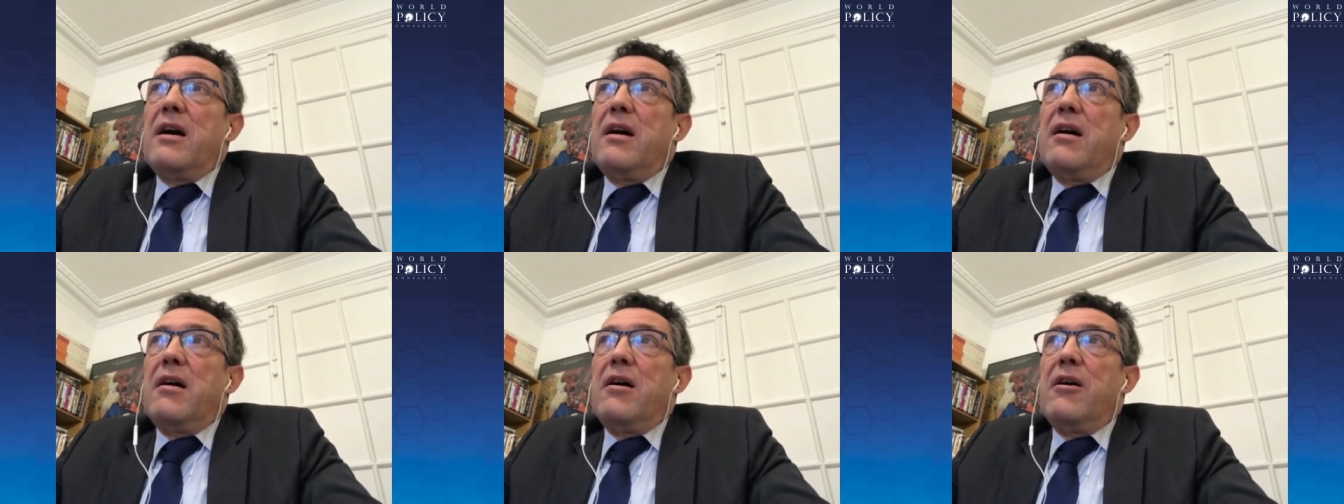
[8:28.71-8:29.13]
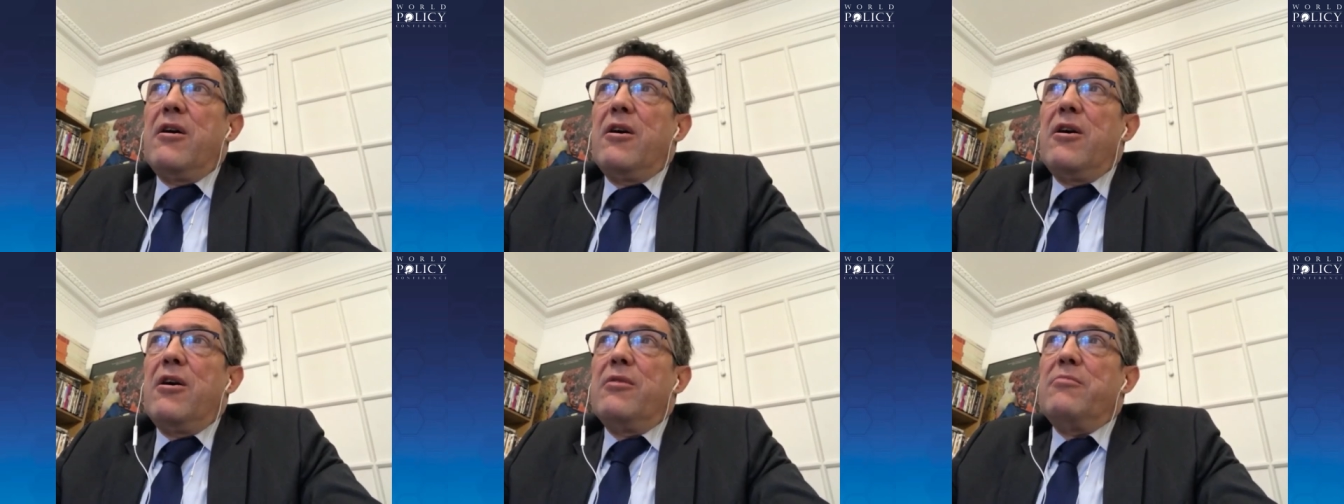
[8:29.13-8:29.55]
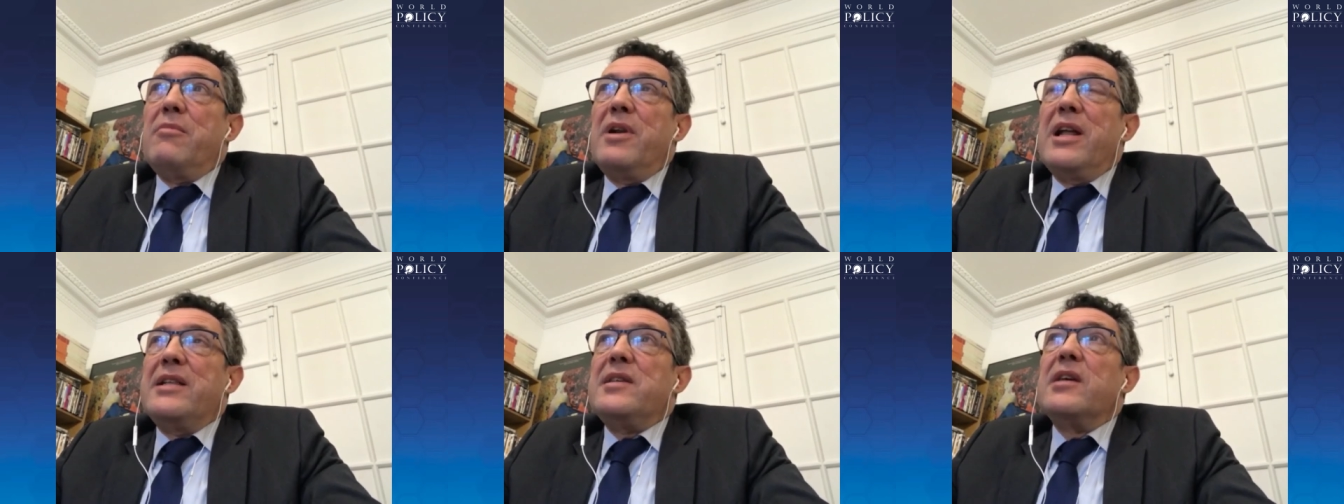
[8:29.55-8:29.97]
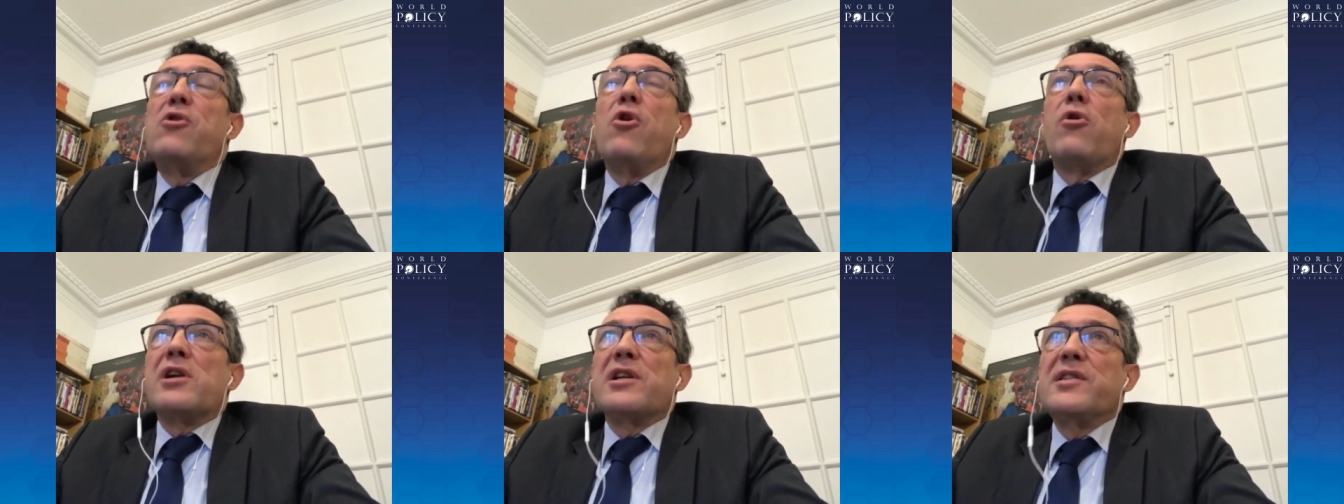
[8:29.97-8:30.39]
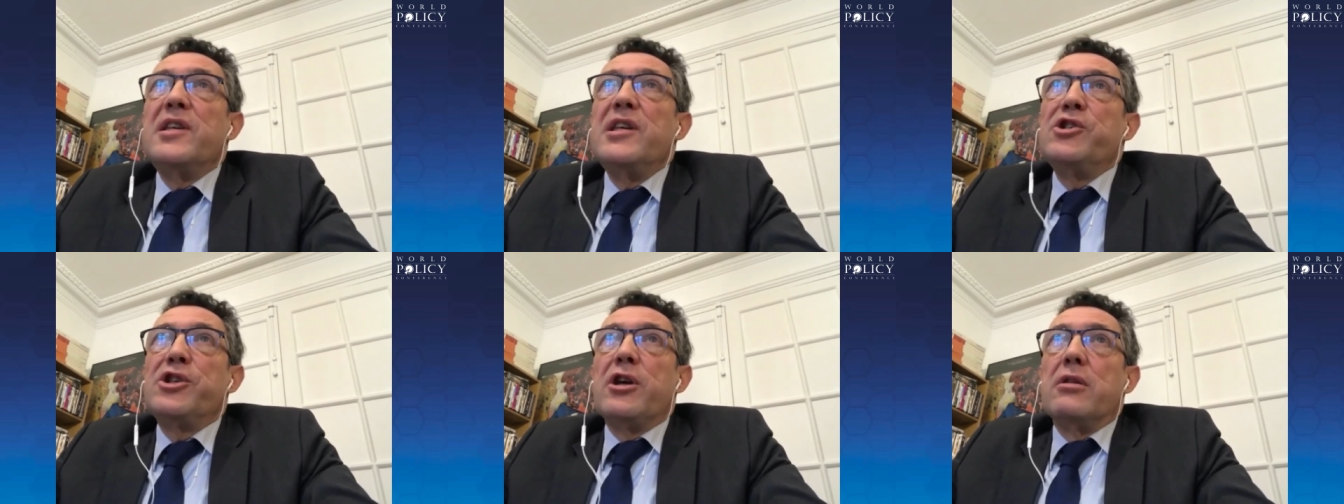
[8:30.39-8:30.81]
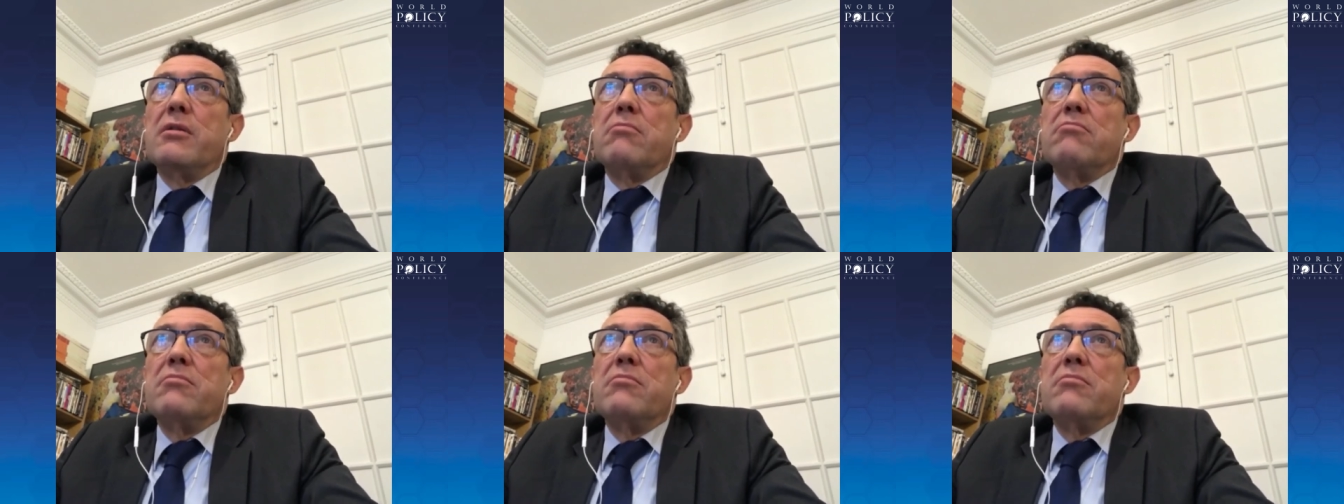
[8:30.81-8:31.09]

uh, uh, let's say, coercition.